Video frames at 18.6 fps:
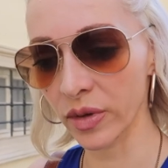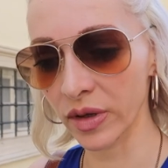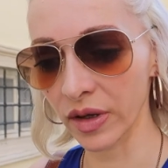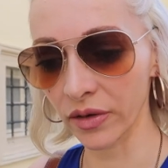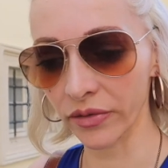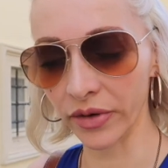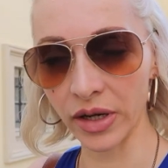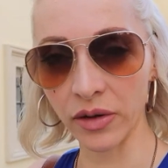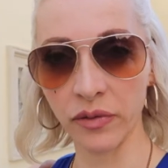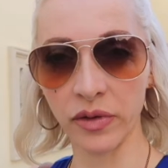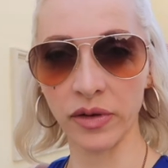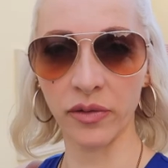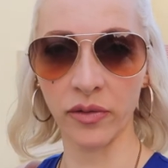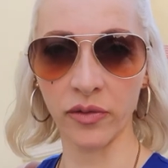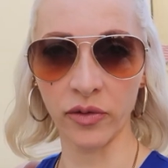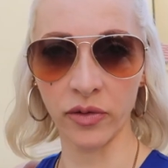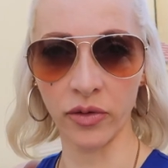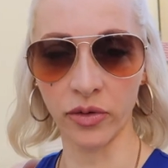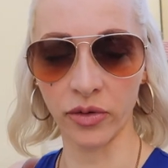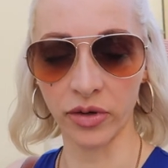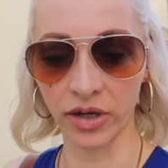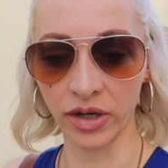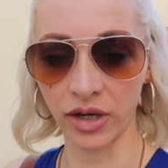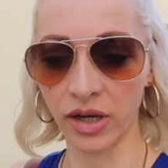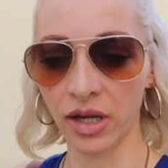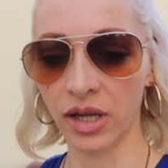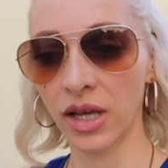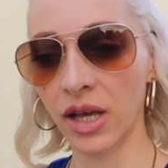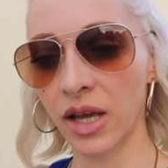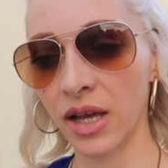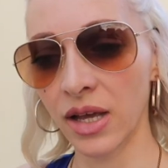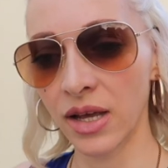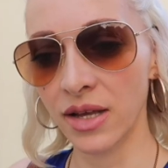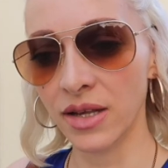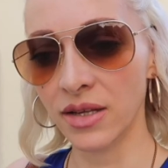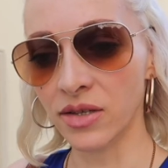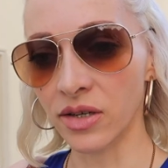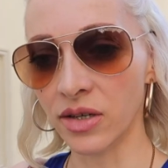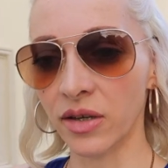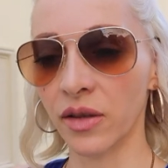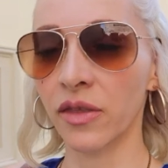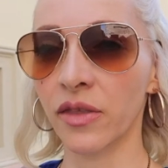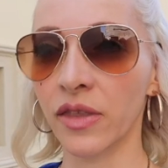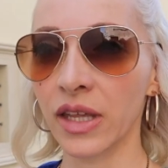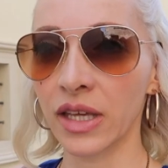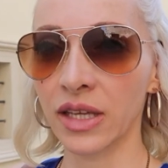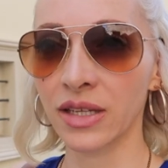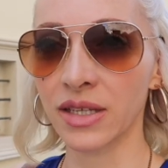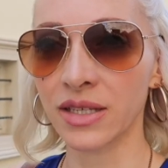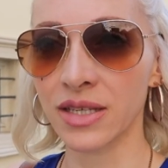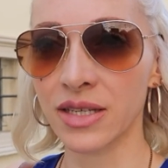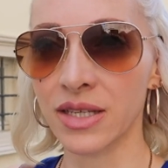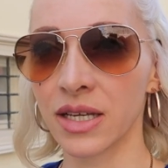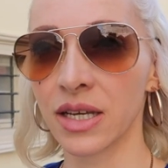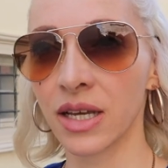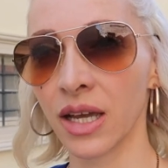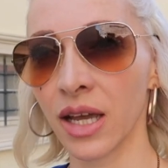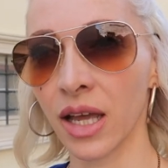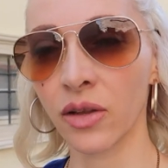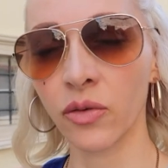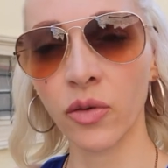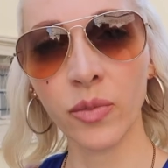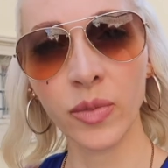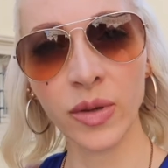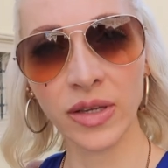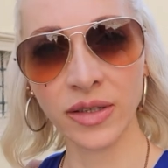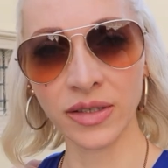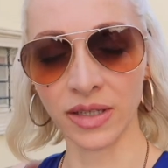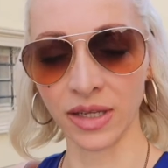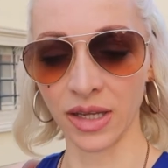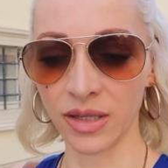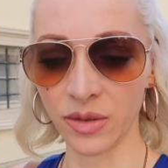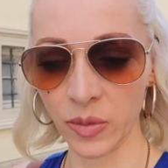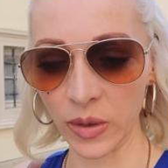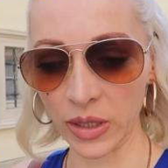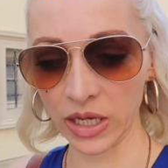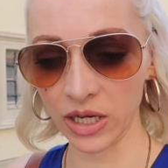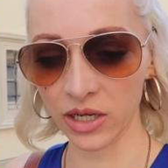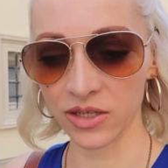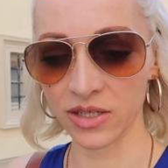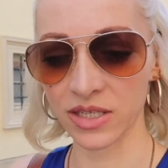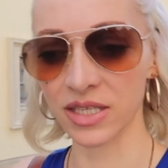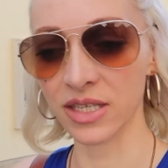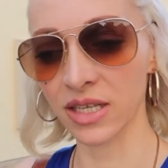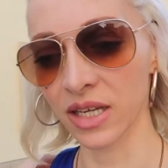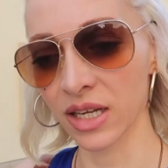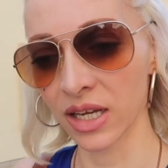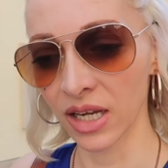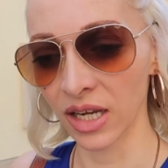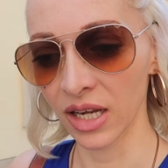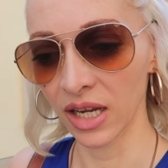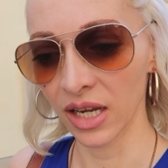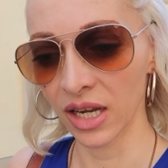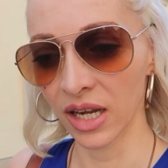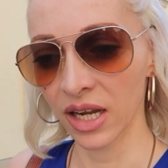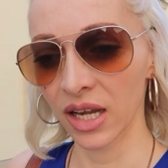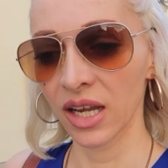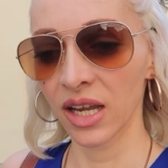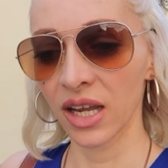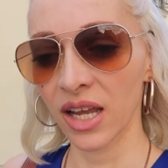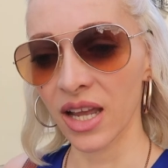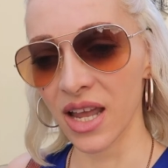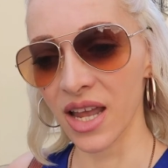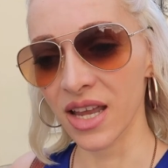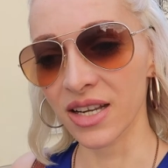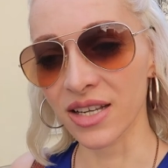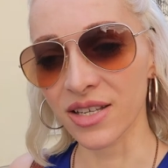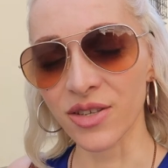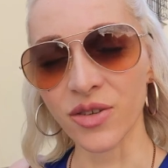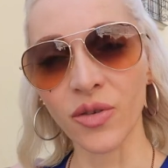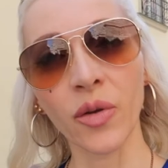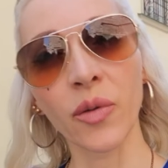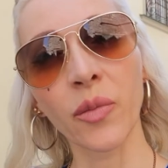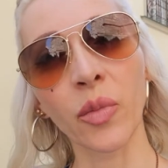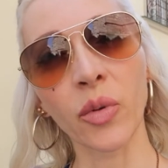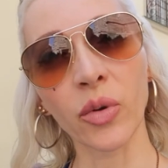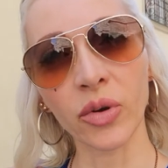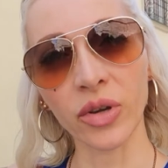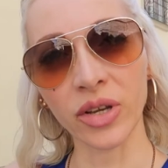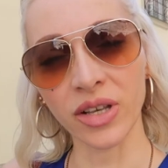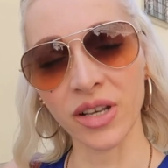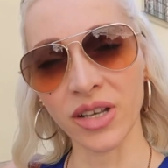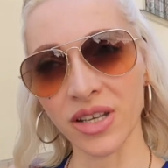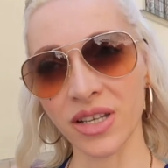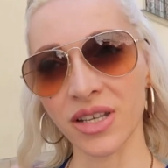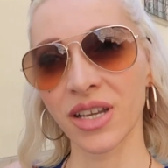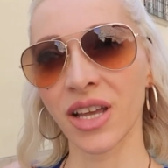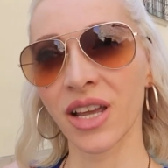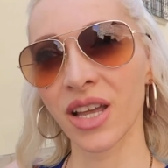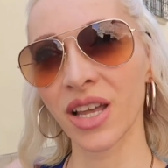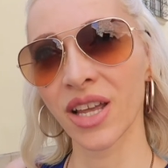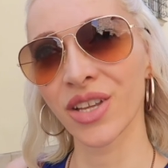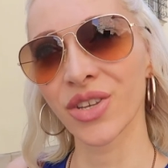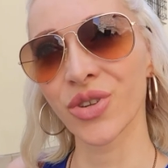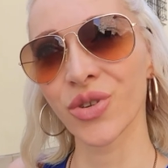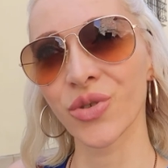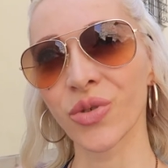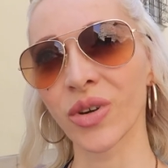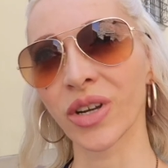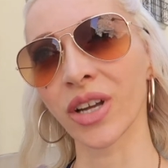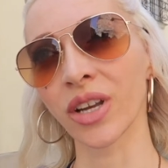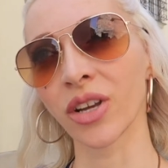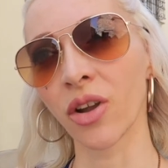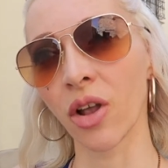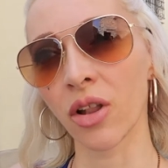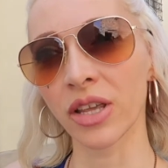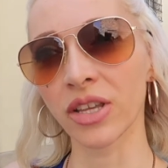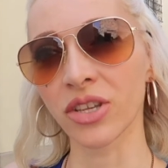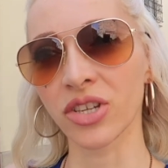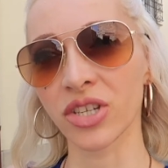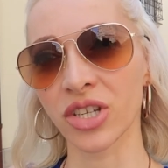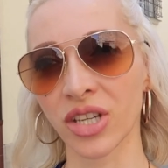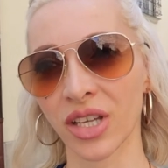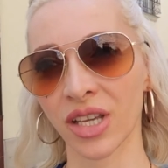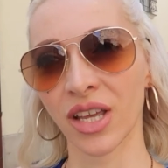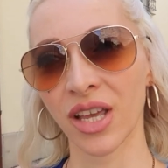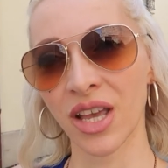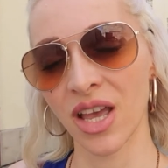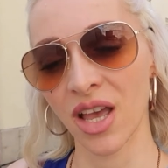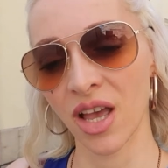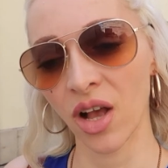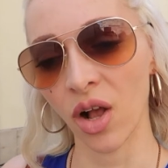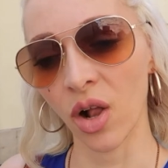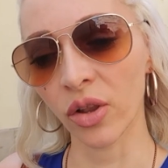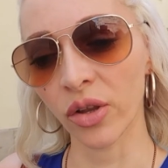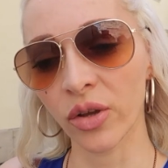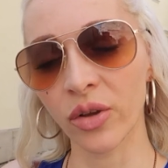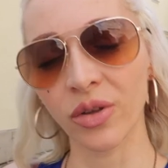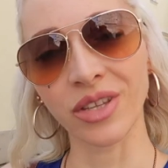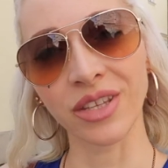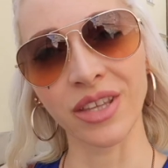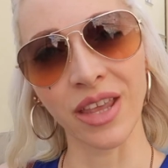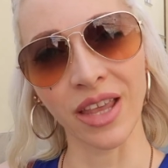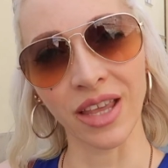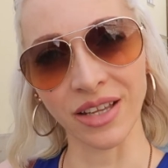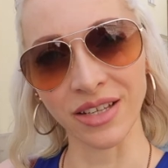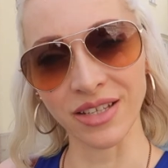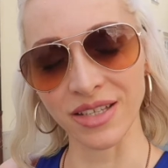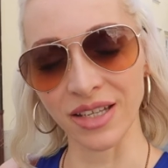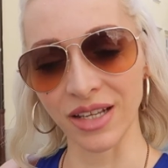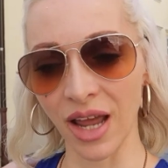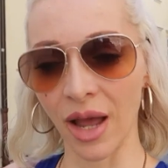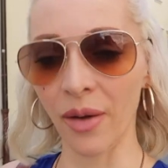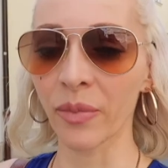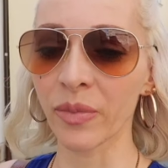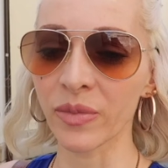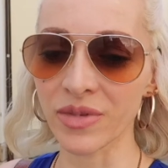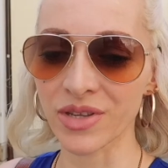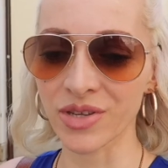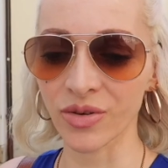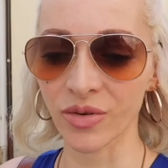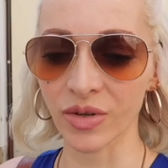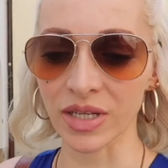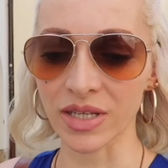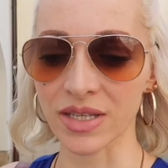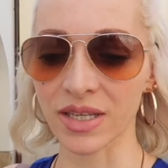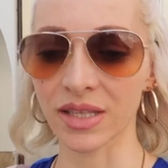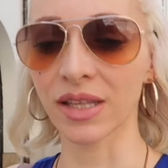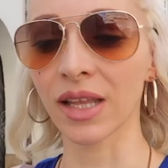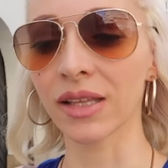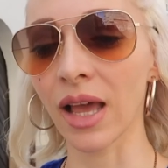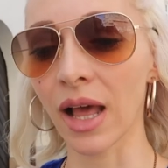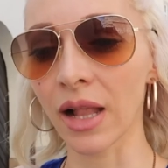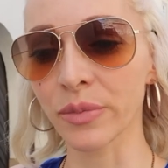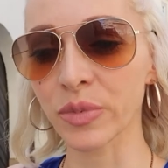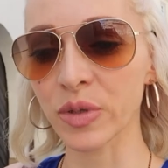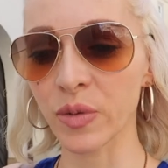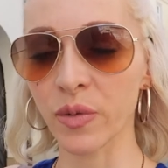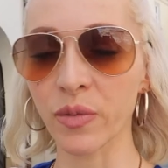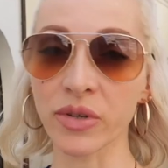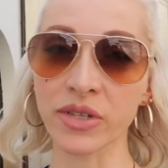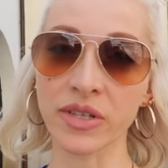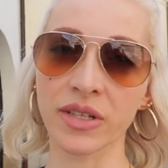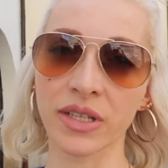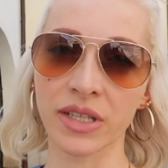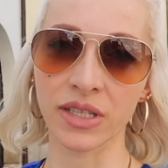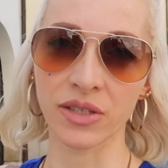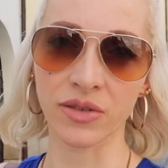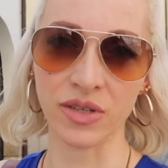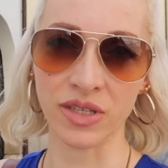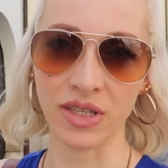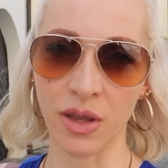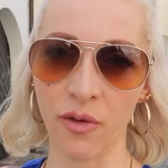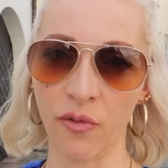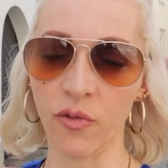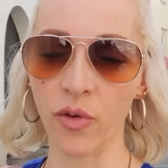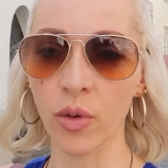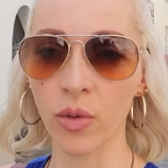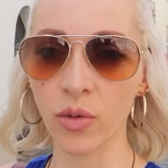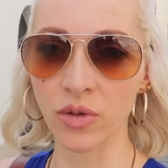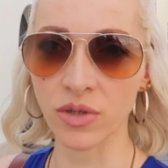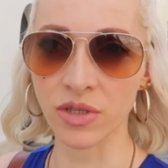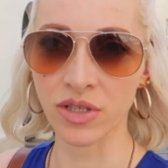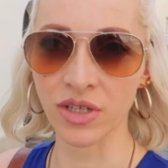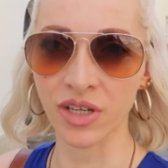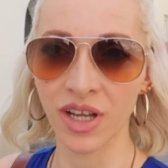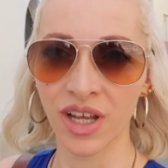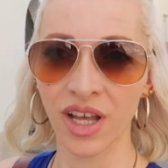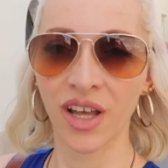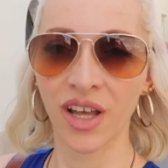being grateful for certain things and repeating it, because it is so important to acknowledge all the good things that happen to us, and that helps me personally to stay focused